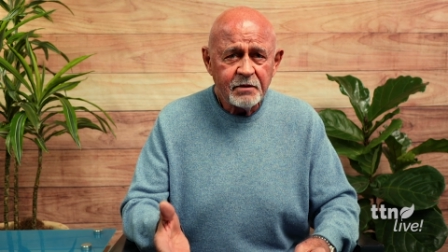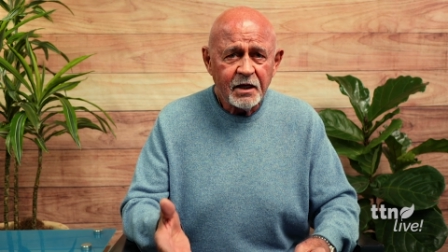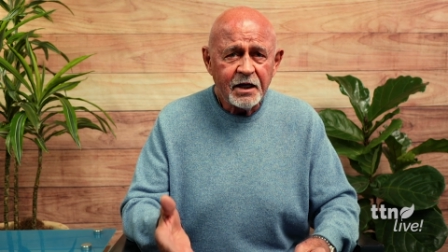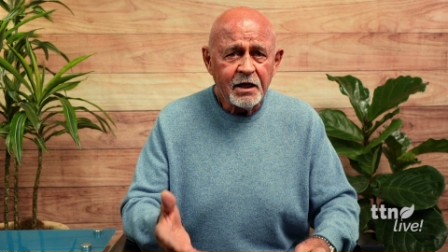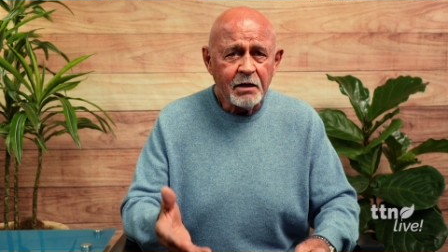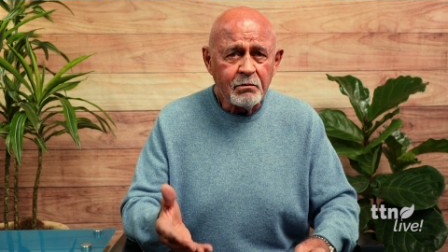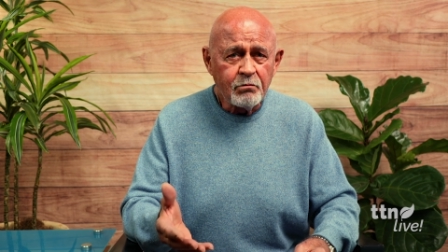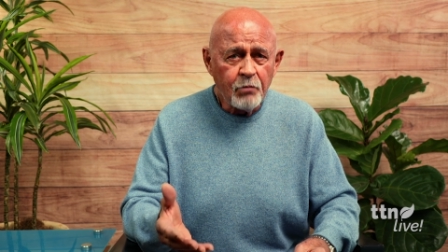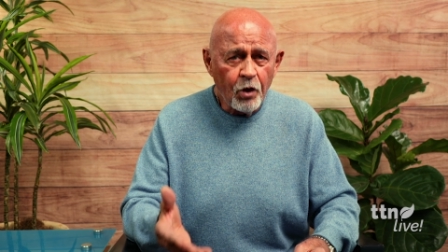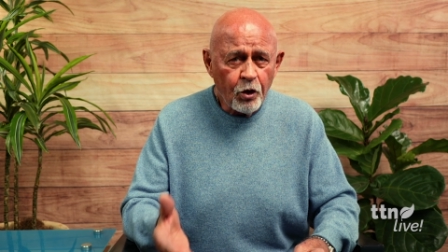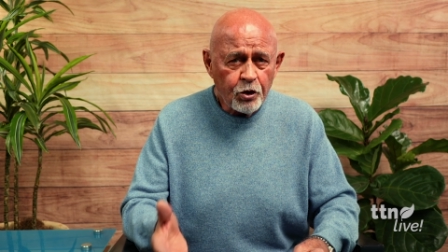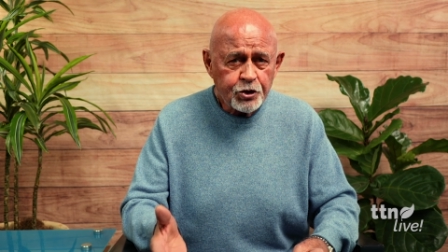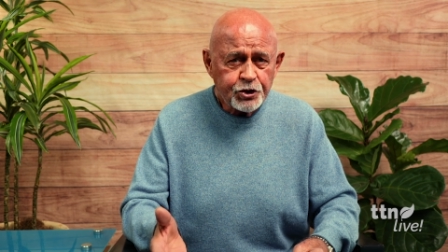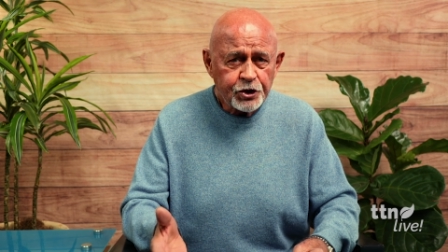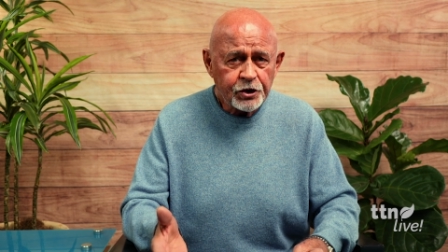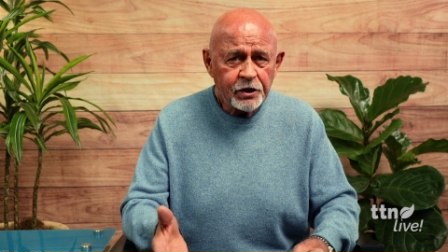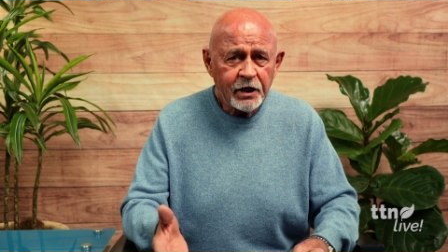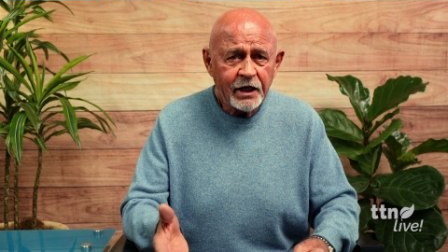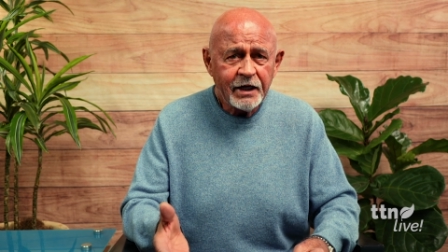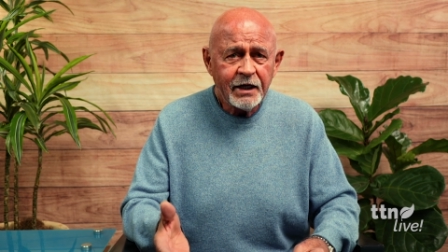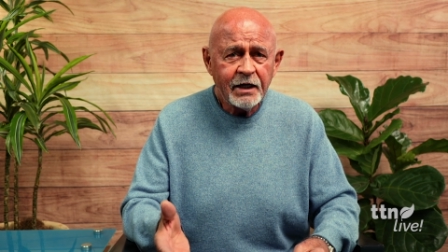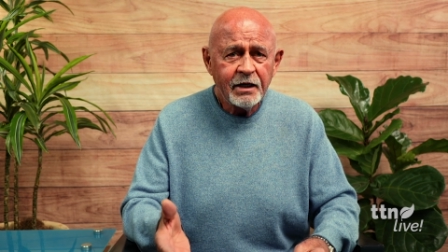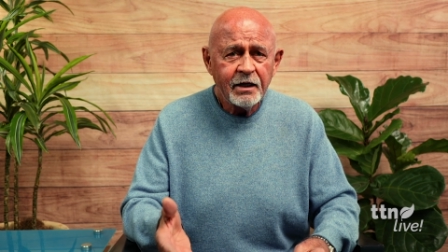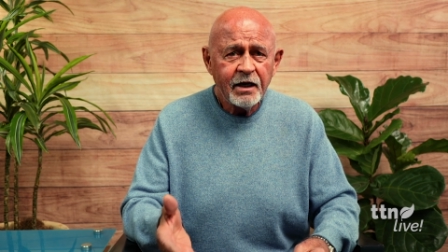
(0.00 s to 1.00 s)

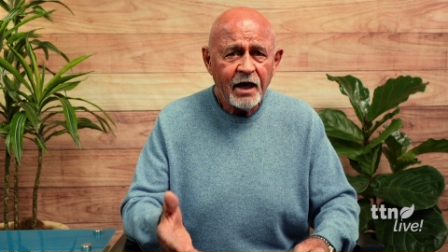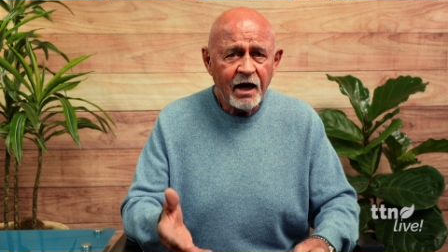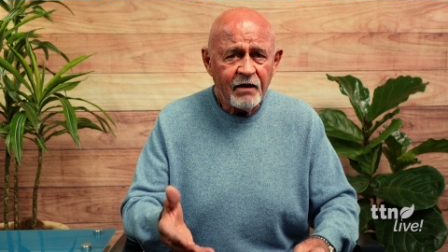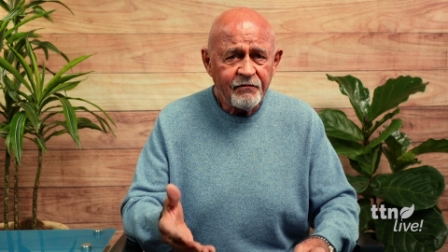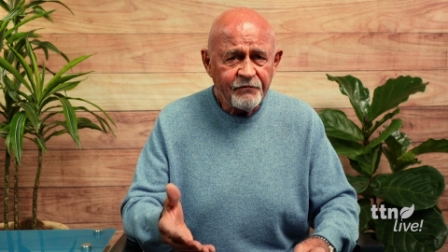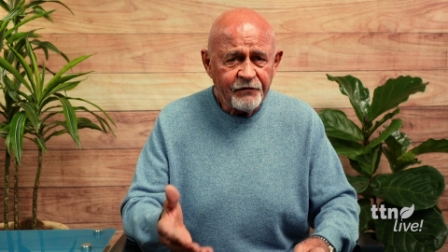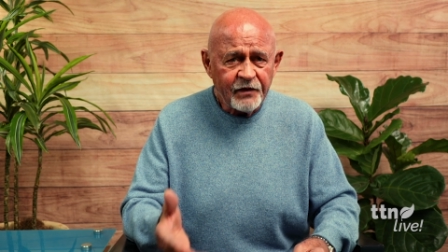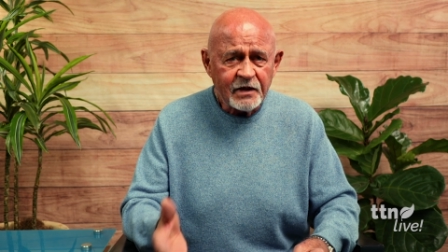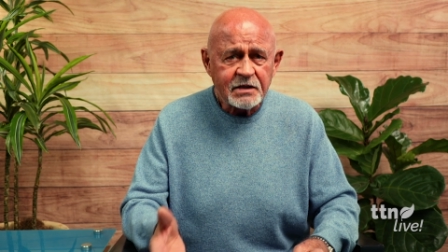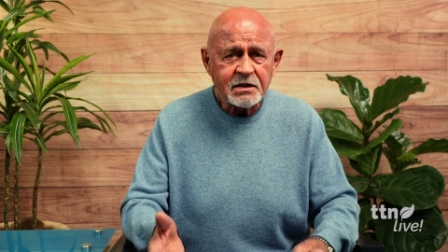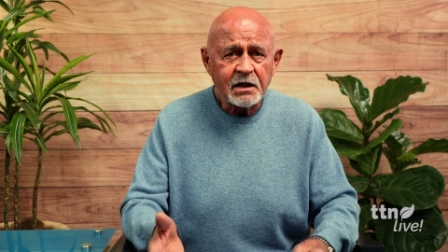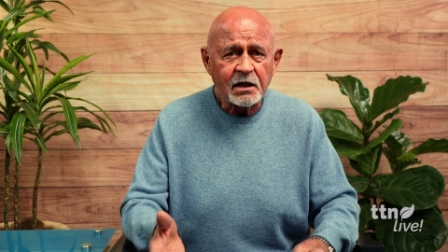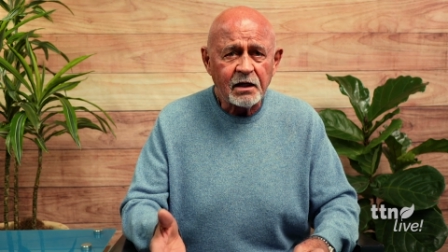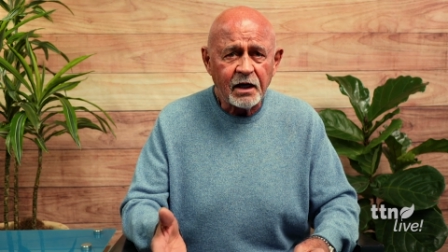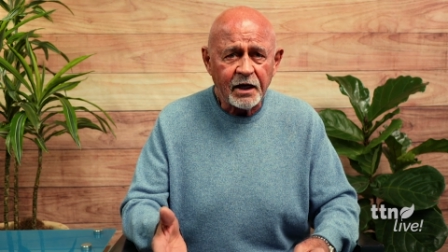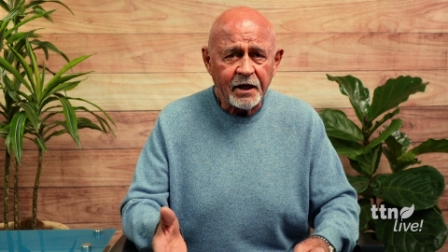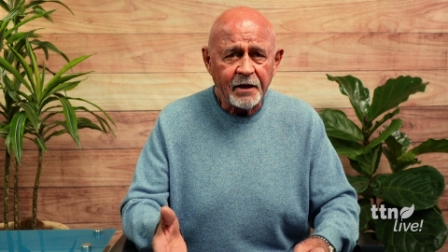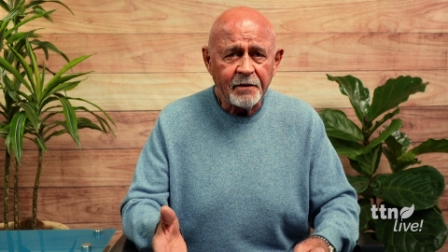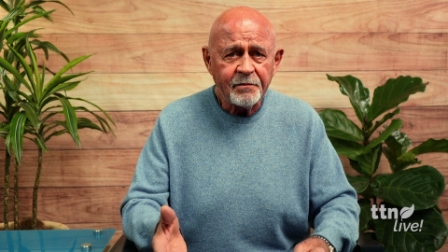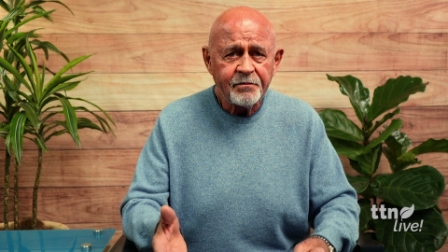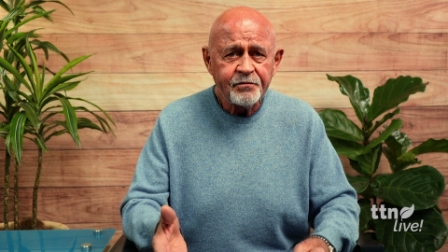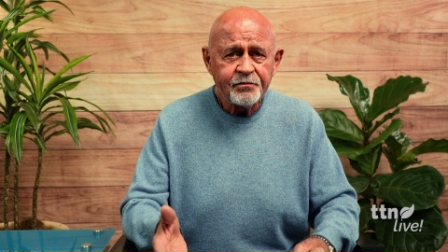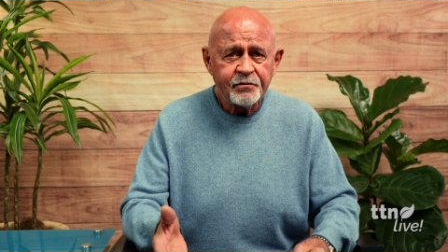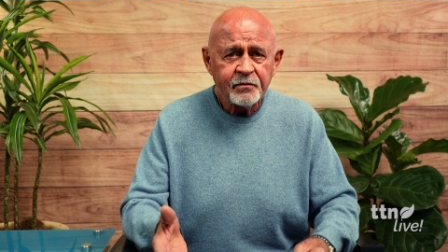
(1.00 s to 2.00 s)
emotionally and
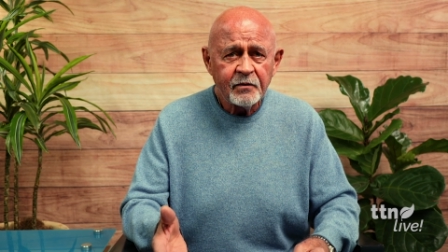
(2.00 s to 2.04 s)
physically.